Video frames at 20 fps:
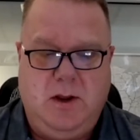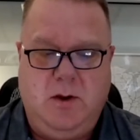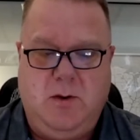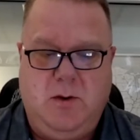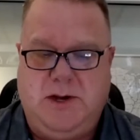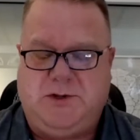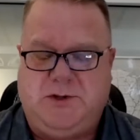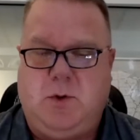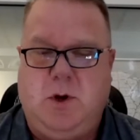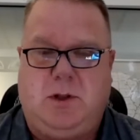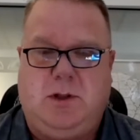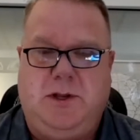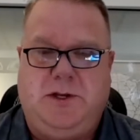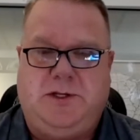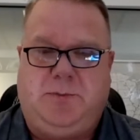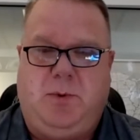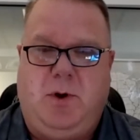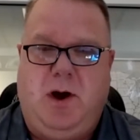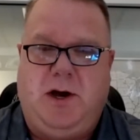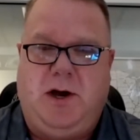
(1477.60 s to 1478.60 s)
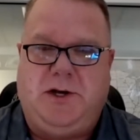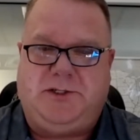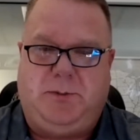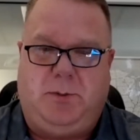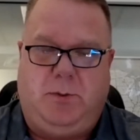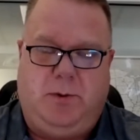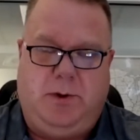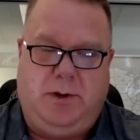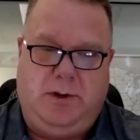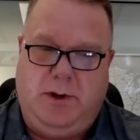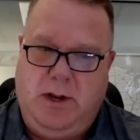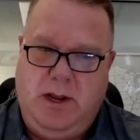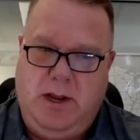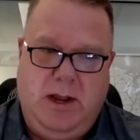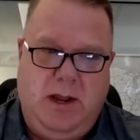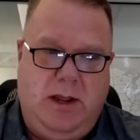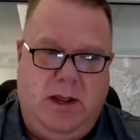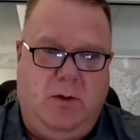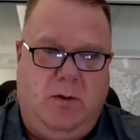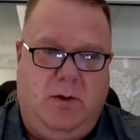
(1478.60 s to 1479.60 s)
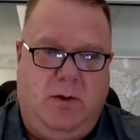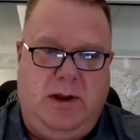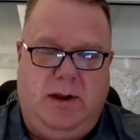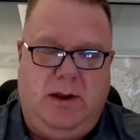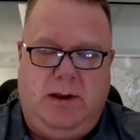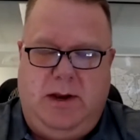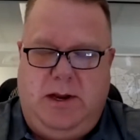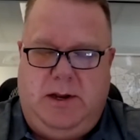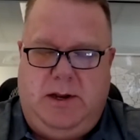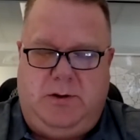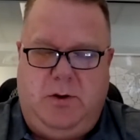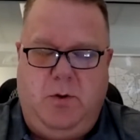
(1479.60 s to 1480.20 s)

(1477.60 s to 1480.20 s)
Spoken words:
as quickly as possible, and and